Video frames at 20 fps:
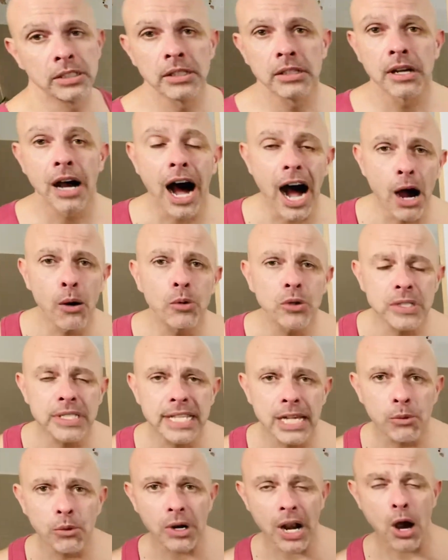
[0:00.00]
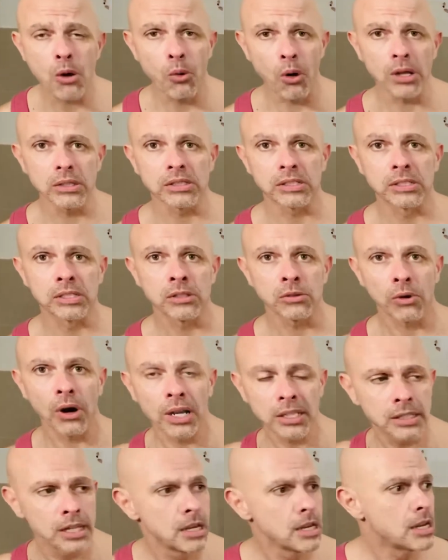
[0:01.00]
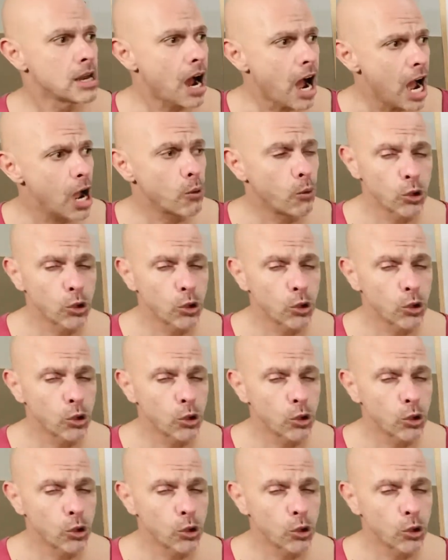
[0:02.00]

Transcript: I want to say what I want, right? I want